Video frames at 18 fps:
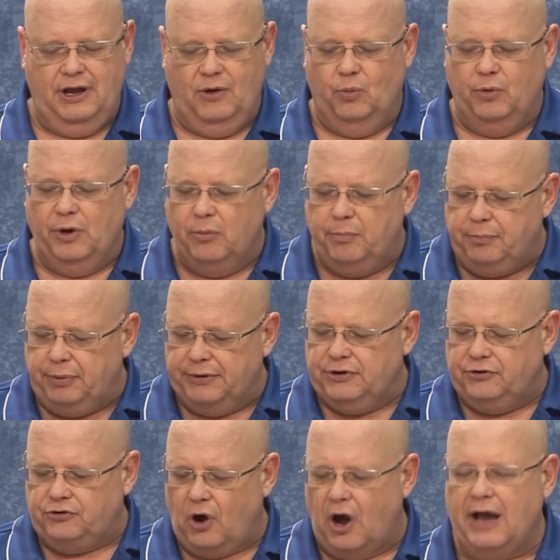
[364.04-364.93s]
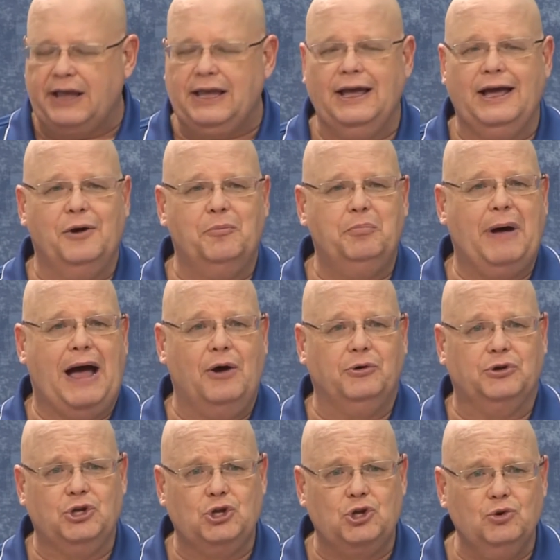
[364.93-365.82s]
we'll be talking
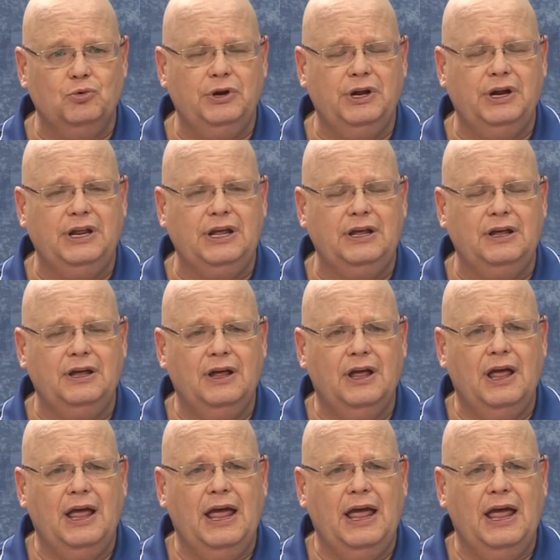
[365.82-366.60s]
about unity